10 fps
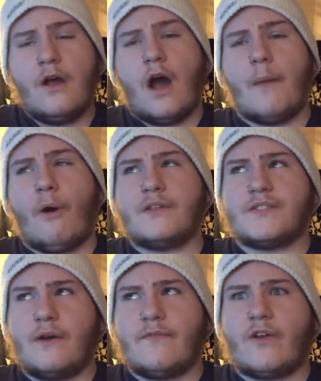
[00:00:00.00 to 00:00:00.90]
Um,
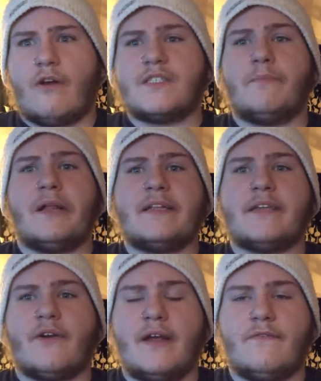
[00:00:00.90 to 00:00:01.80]
also, in regards to
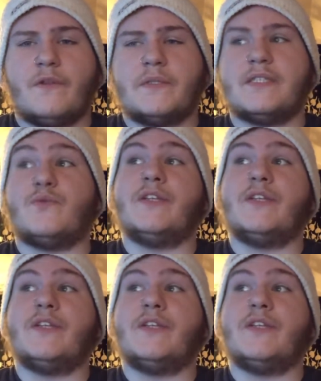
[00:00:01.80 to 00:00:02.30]
planetary influences,